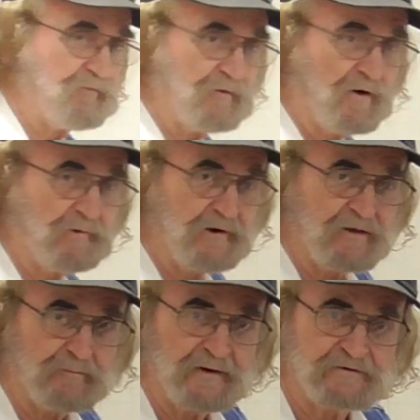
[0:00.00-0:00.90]
if you're already
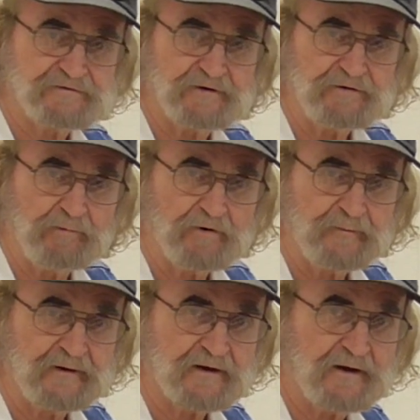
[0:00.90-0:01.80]
a mason, you want
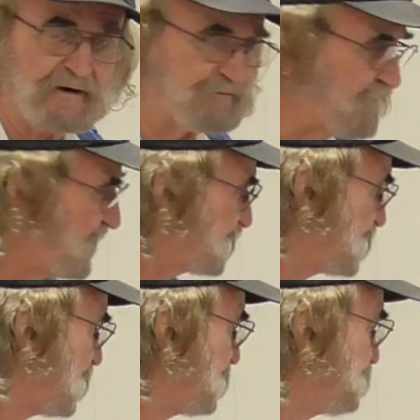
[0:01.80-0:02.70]
to be a contractor,